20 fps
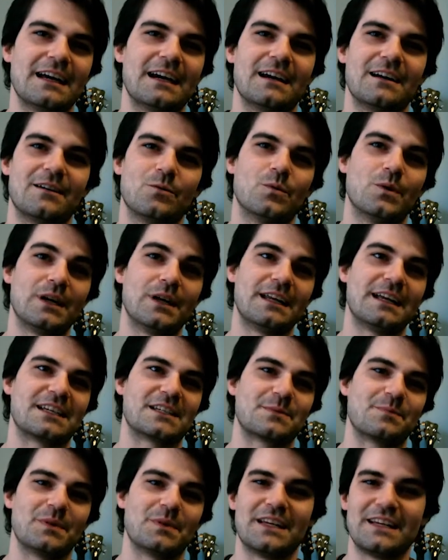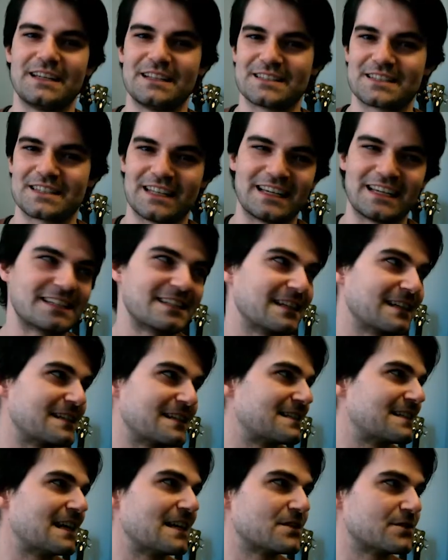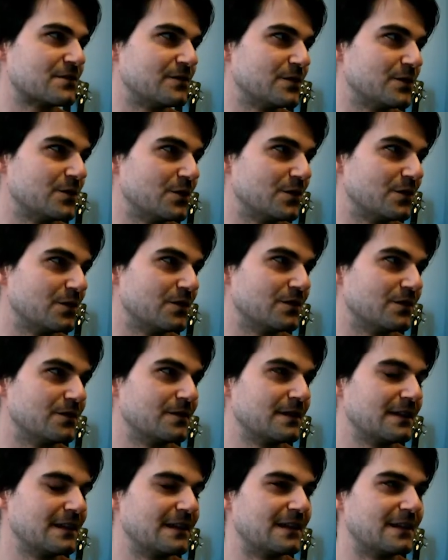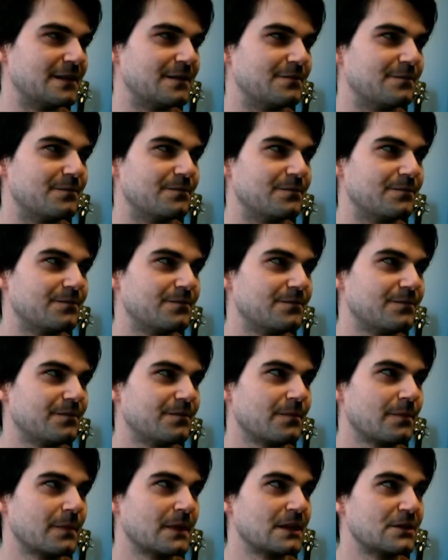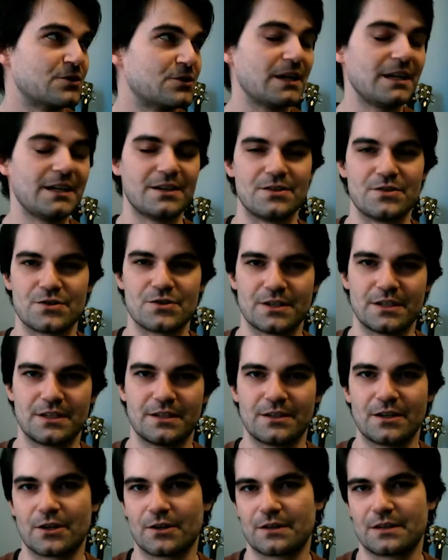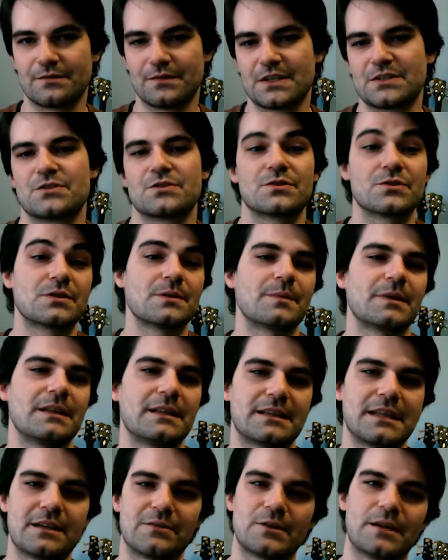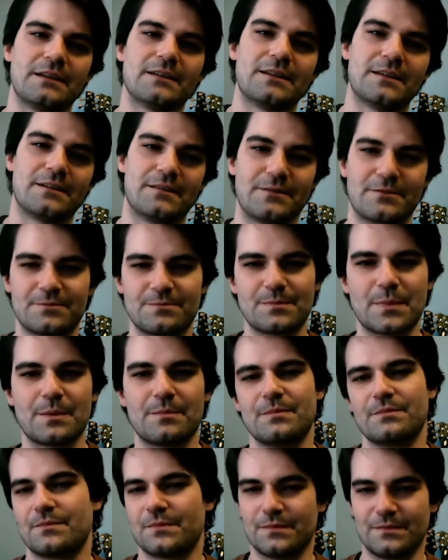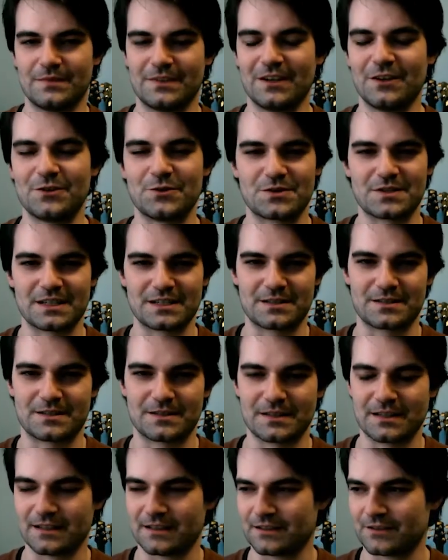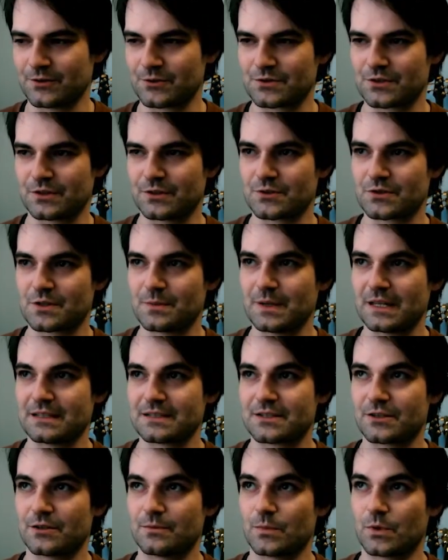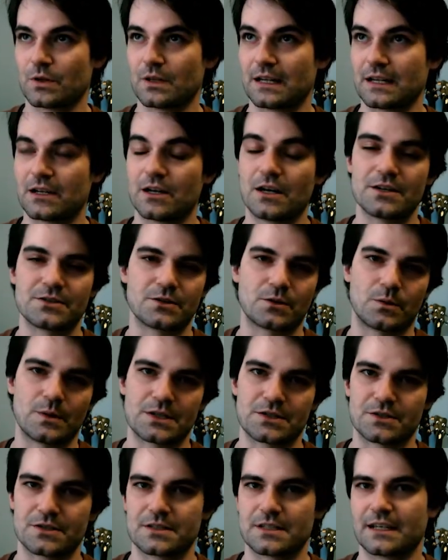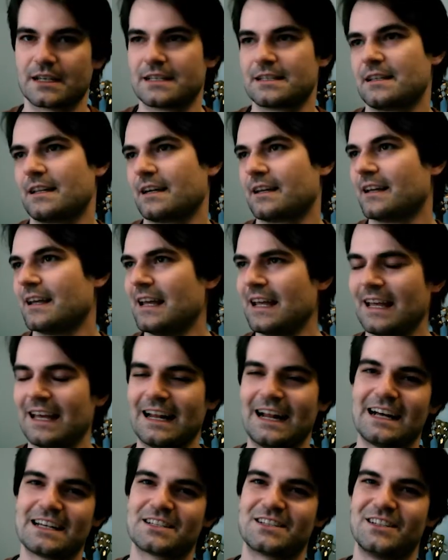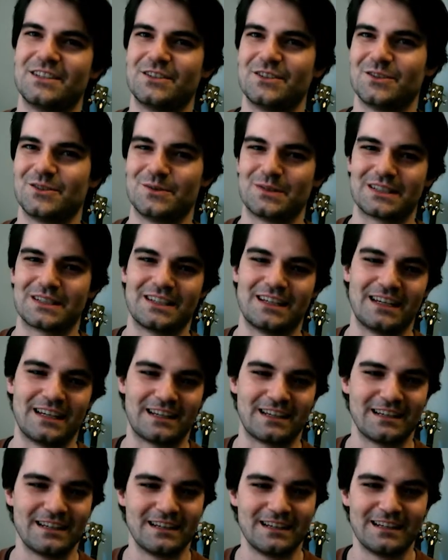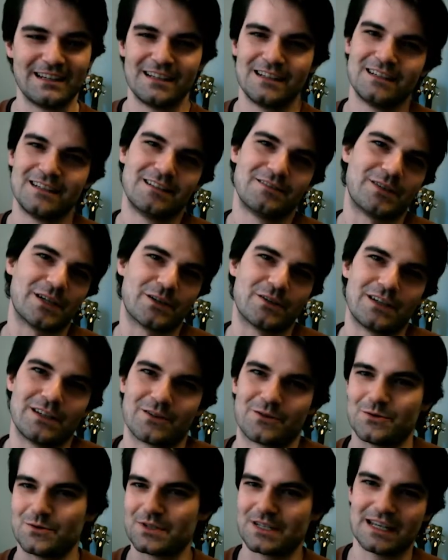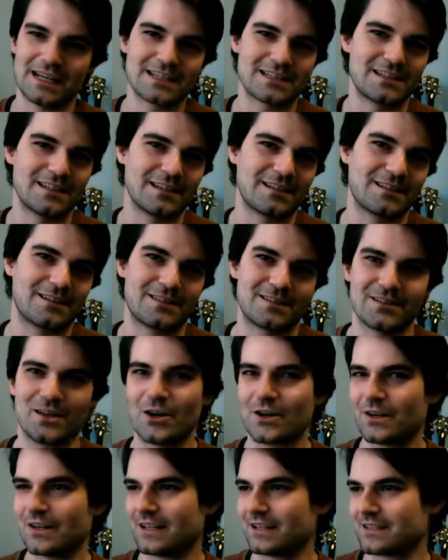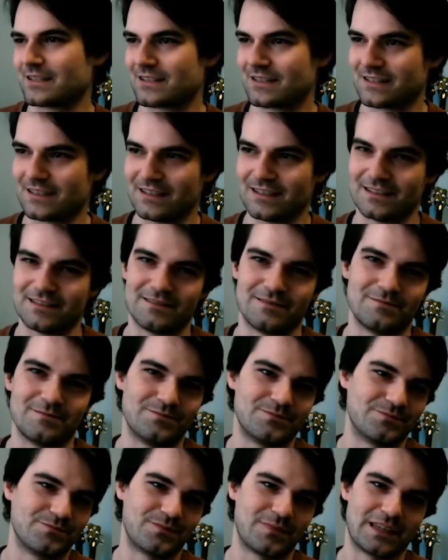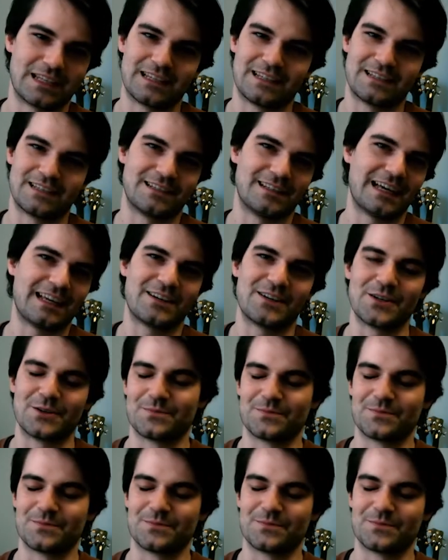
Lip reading: what explains like successful change in art conventions or something like that, right? But all those things, those could be considered more like causal questions. Like it has to do with like very enthusiastic artists and I don't know,